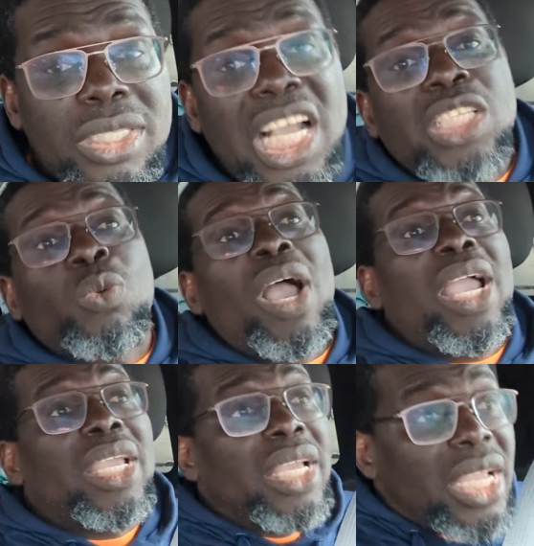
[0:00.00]
That's
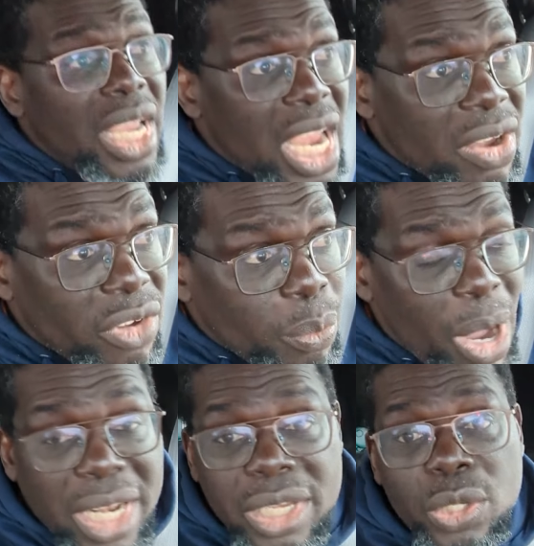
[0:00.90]
why every
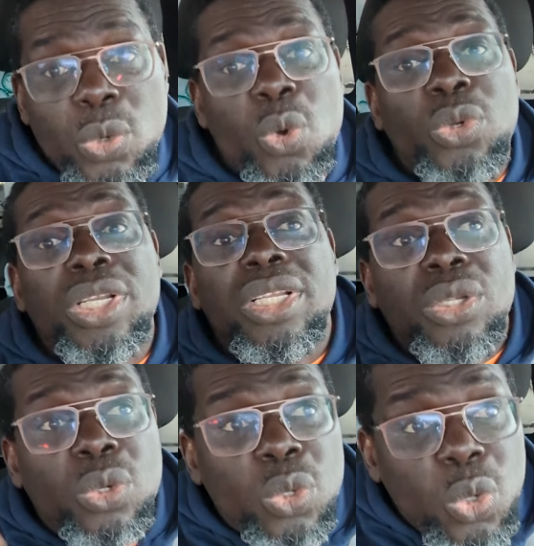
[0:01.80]
morning you go
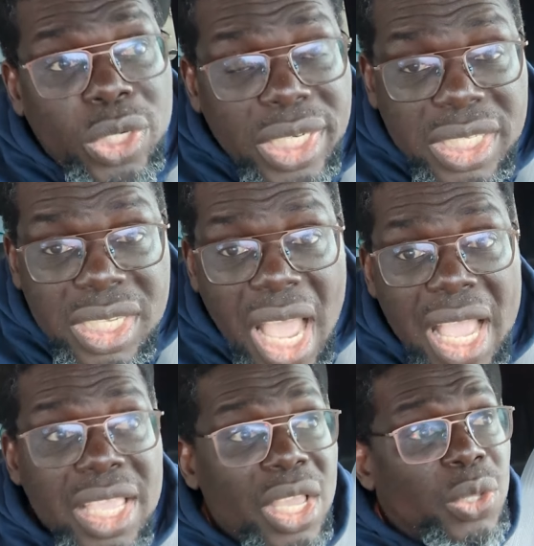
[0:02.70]
you go look in the sky.